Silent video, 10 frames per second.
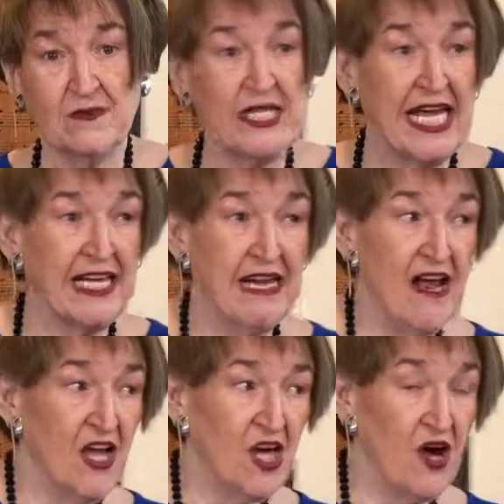We can't
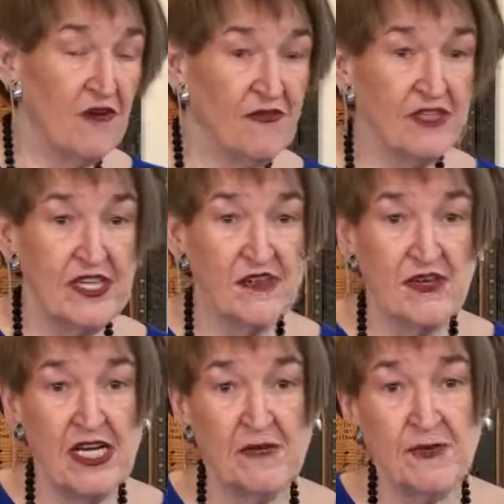call for another
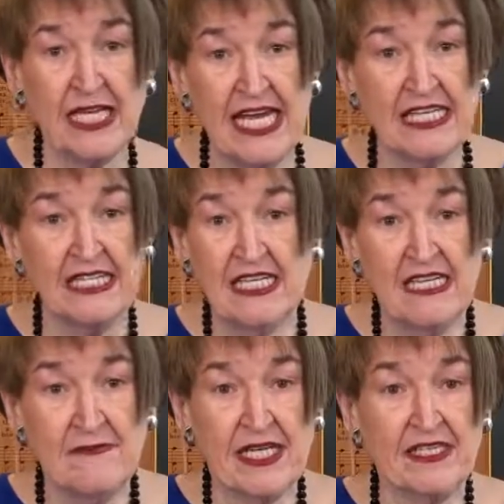help. We can't
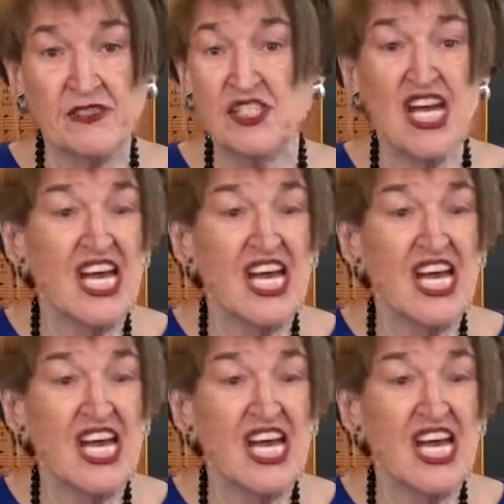make another.